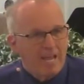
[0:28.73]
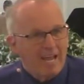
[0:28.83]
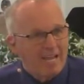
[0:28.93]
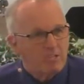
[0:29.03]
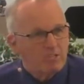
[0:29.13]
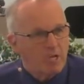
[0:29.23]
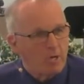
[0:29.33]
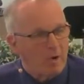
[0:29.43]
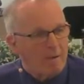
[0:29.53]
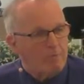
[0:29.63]
And
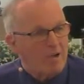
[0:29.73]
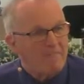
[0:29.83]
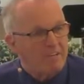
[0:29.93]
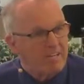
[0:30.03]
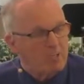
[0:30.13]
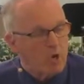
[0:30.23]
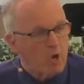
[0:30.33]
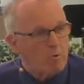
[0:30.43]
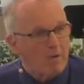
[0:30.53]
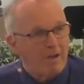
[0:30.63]
so I'm driving his
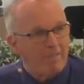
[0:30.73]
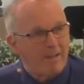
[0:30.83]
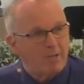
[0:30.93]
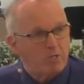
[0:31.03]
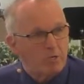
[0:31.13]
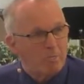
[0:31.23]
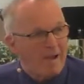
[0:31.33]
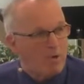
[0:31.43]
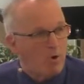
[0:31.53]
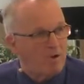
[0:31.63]
car around. They just took my
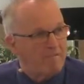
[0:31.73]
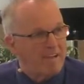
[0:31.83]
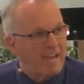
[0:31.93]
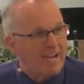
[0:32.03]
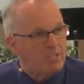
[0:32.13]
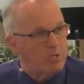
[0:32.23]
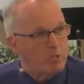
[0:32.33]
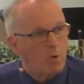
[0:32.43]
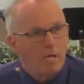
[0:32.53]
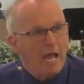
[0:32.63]
car on vacation.
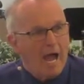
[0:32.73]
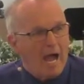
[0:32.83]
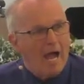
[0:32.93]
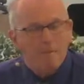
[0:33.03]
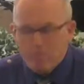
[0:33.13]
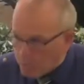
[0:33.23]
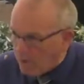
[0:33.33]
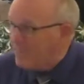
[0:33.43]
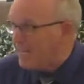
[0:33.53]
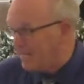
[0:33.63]
So I'm the
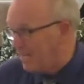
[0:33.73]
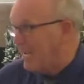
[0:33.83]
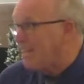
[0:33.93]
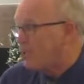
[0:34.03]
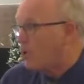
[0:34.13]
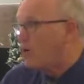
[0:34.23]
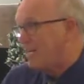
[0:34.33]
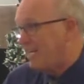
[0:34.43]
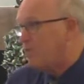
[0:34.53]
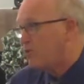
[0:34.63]
one that got the dirty
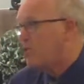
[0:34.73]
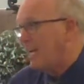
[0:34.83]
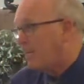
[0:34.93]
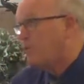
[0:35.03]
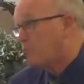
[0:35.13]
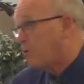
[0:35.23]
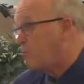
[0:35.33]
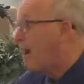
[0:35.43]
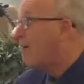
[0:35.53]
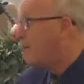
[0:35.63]
end of the stick, just for the
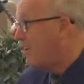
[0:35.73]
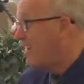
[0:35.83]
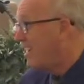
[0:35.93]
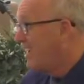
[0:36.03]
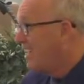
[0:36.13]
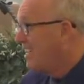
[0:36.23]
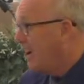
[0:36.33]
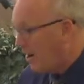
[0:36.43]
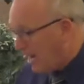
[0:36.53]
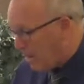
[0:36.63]
record. All right, I'm the